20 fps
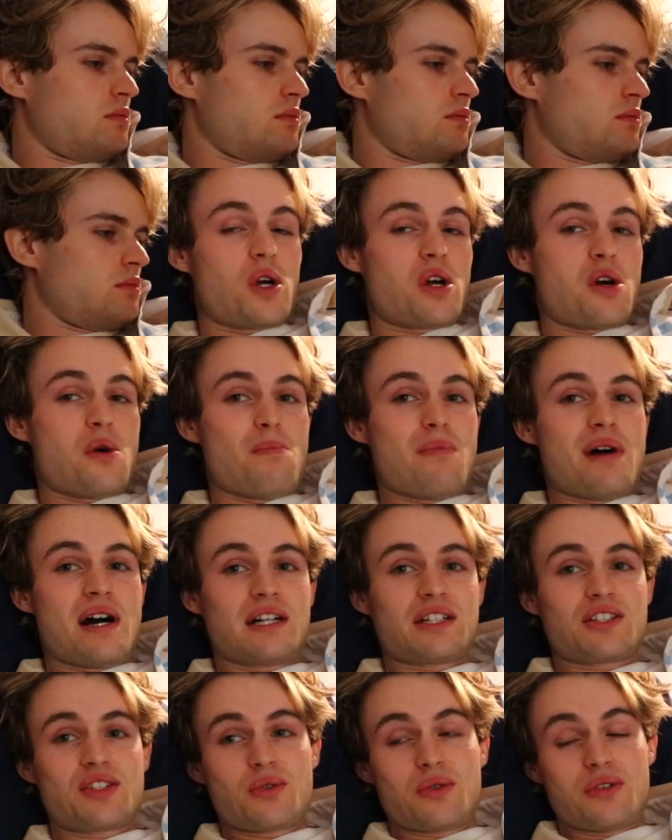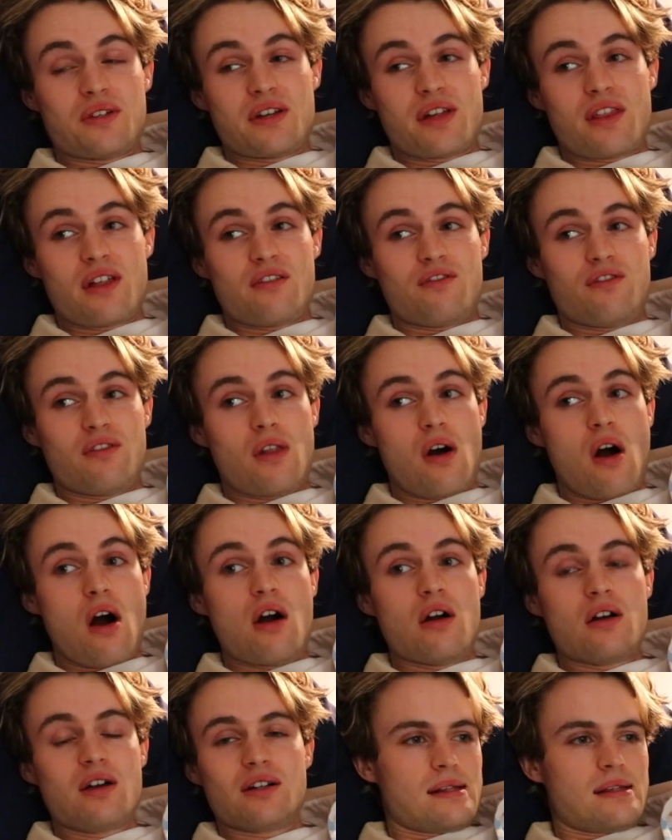Welcome back to another
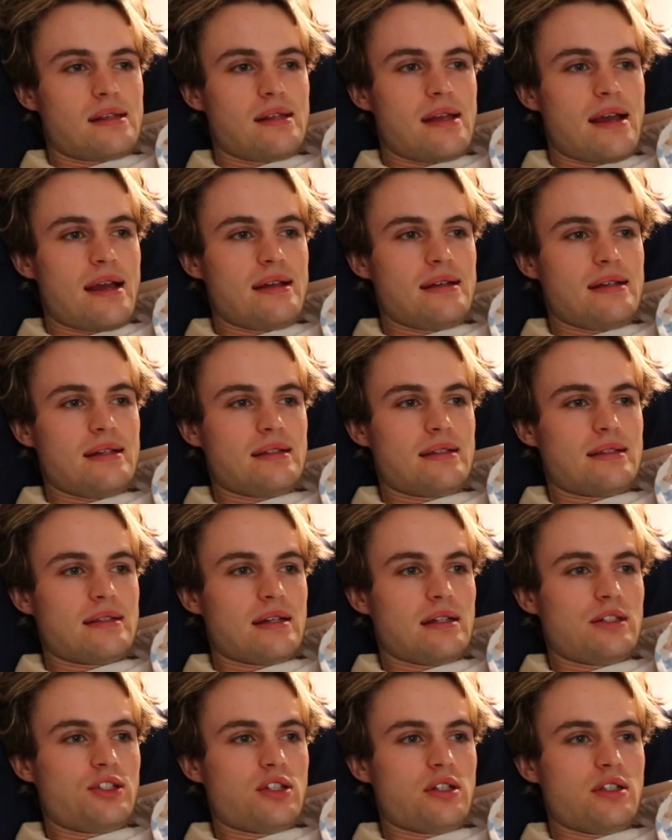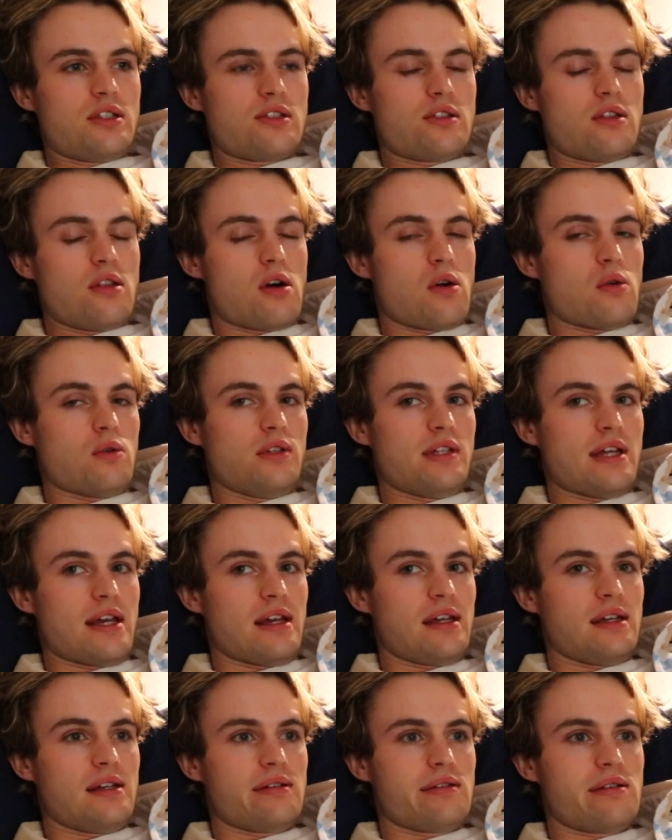vlog. Today is such a slow
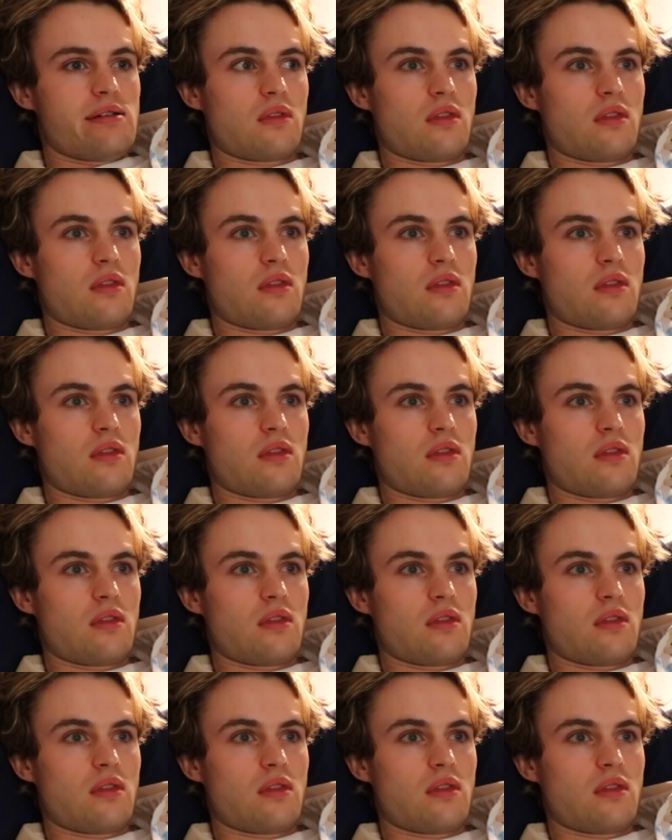day.